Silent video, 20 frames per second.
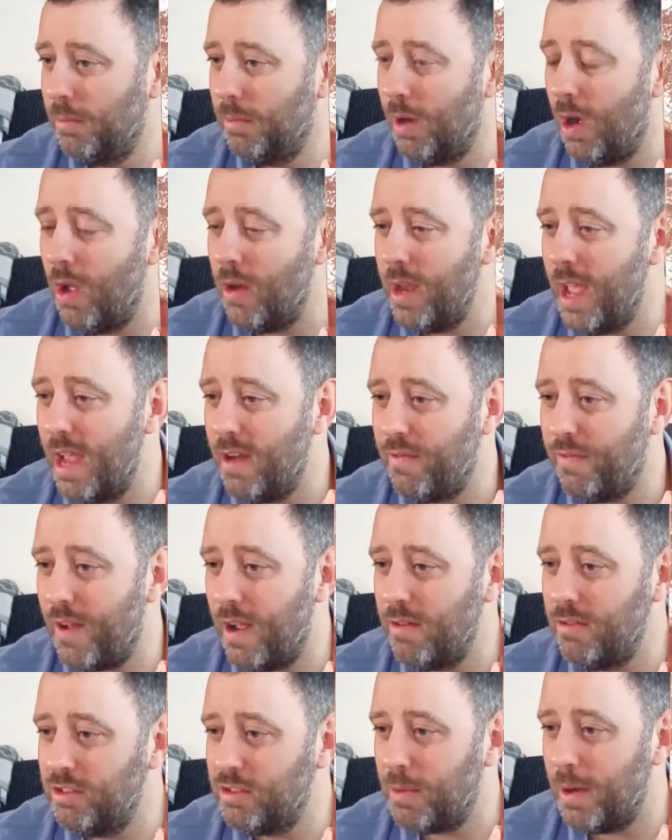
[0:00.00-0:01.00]
on
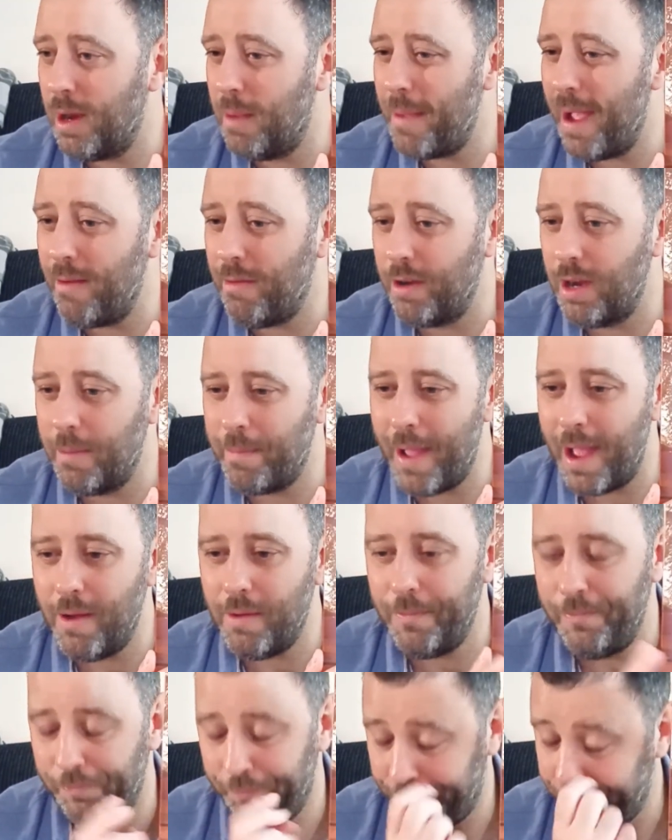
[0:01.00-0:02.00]
headphones when I'm out and
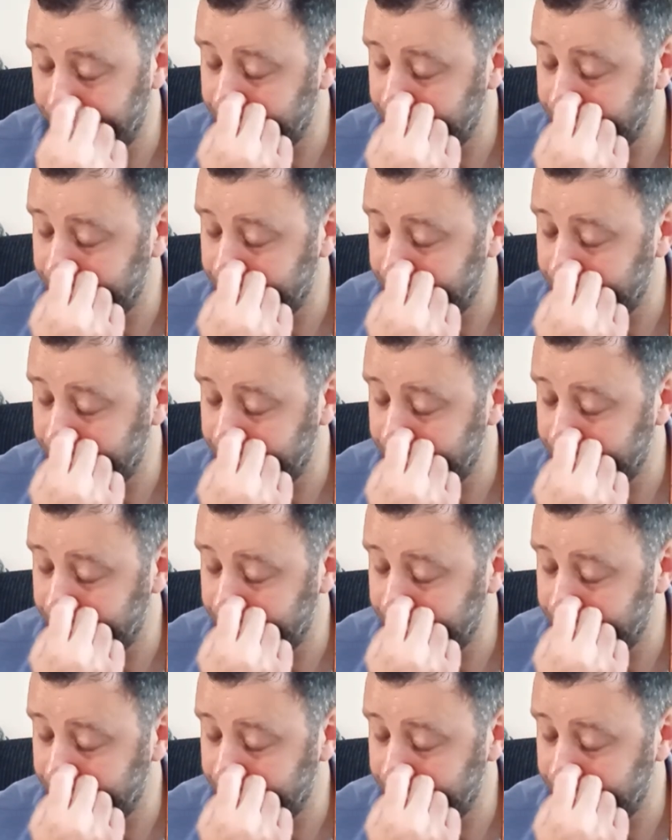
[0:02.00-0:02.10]
about.